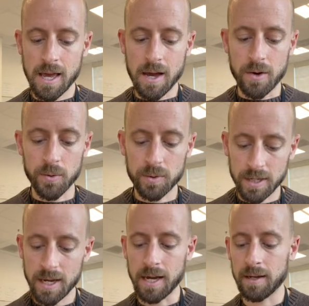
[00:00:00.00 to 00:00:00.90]

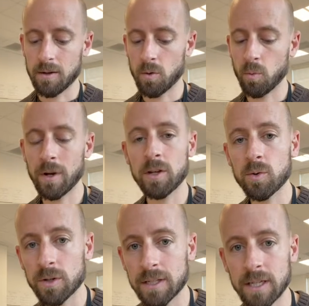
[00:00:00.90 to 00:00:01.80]
Okay, when
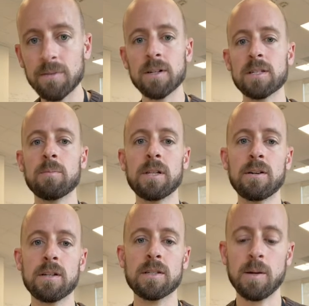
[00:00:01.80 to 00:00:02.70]
you are given a
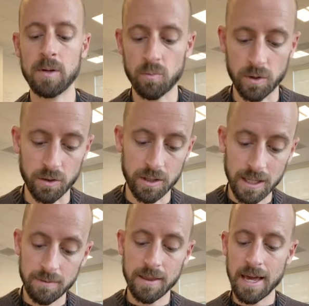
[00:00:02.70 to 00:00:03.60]
similarity statement, when you're
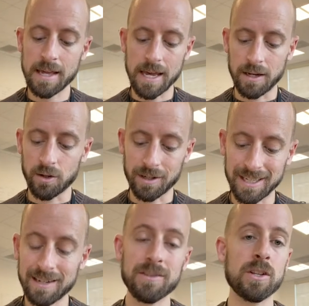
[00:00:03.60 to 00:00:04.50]
given that and you're
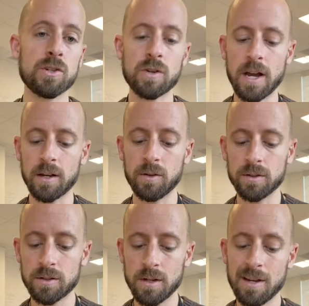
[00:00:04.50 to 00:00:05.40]
given the
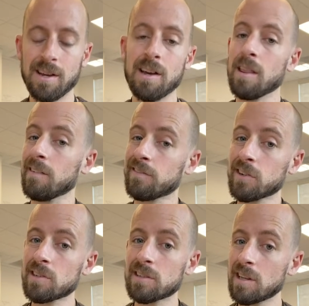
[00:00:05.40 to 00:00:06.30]
triangles, the
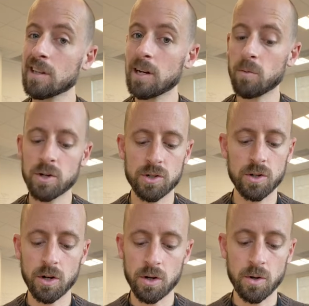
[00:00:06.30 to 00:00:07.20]
first thing that I want you
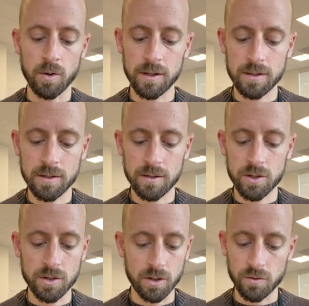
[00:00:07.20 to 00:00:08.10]
to do, and this is
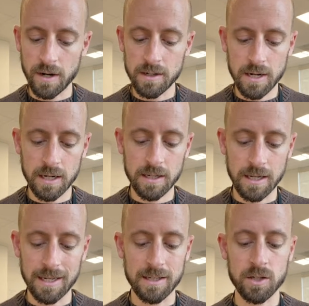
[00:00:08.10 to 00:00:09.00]
just a great
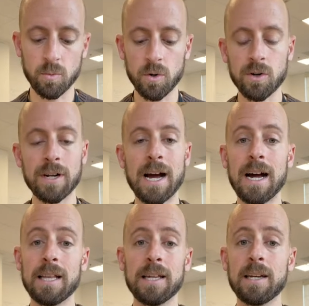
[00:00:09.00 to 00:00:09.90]
technique, is to work on
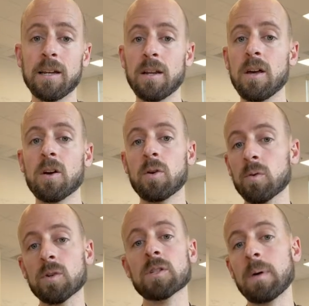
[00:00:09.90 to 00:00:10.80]
highlighting
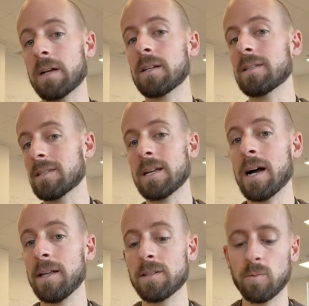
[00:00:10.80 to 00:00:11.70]
corresponding
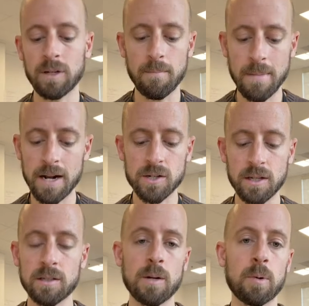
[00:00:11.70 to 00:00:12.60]
sides so we can match
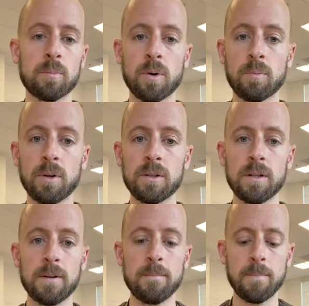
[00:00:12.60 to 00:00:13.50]
things up
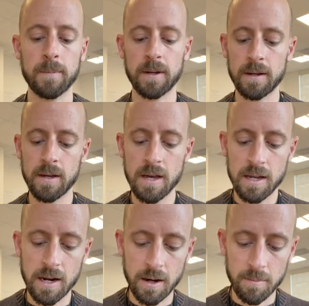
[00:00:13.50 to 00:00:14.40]
appropriately. Okay.
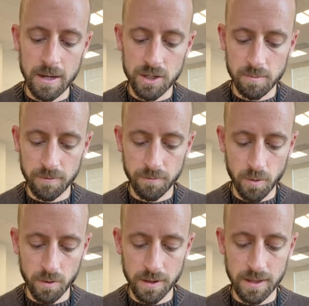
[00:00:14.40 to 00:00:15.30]
Now I mentioned
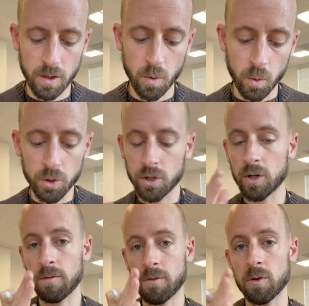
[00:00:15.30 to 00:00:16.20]
before that the order
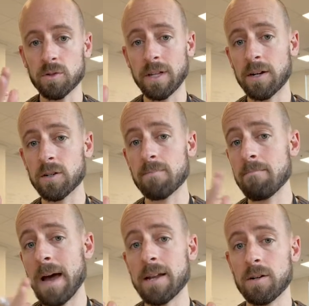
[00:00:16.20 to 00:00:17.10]
of those letters
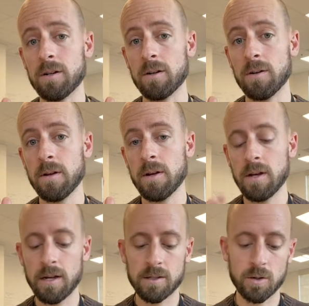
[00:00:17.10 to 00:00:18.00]
matter.
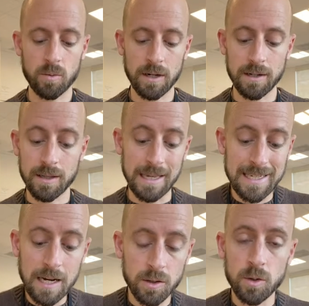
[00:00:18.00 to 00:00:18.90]
And so what they
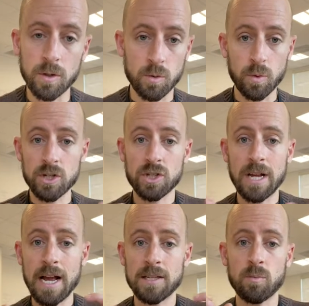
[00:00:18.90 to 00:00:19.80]
tell you is which
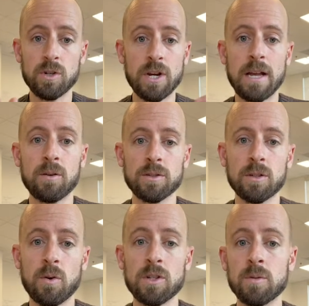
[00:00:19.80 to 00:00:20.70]
sides and which angles are
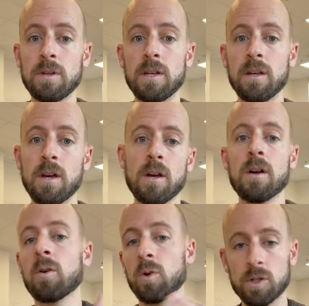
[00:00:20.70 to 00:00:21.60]
going to be
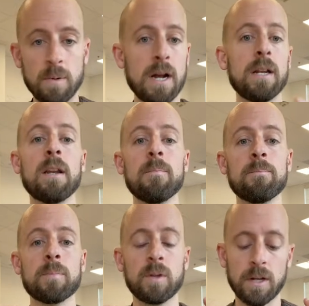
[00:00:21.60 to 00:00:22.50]
corresponding,
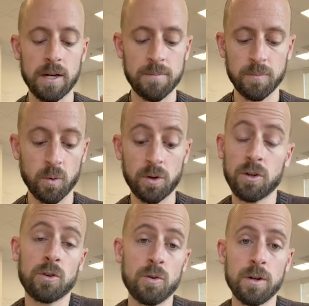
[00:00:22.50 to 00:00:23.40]
okay, or
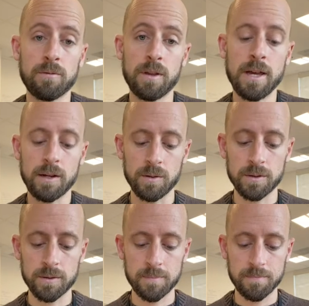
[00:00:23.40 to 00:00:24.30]
congruent for the
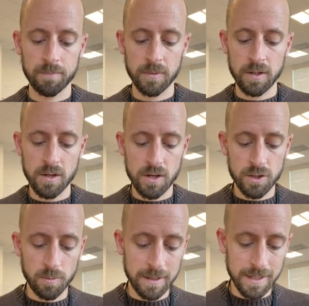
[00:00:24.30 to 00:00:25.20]
angles.
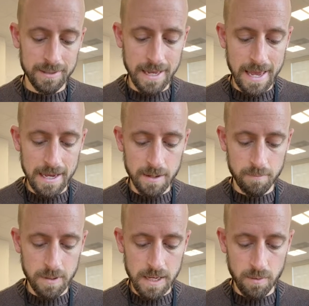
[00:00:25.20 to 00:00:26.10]
So because A
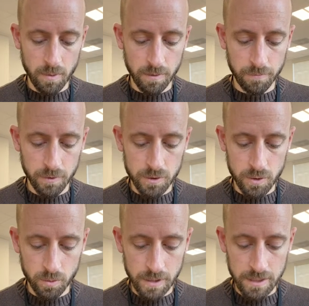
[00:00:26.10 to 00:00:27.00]
and B were the first
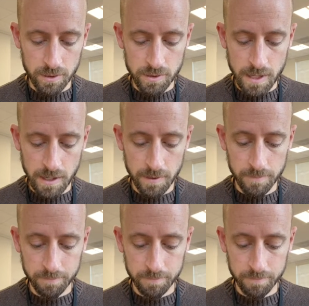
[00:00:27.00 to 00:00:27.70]
two letters there,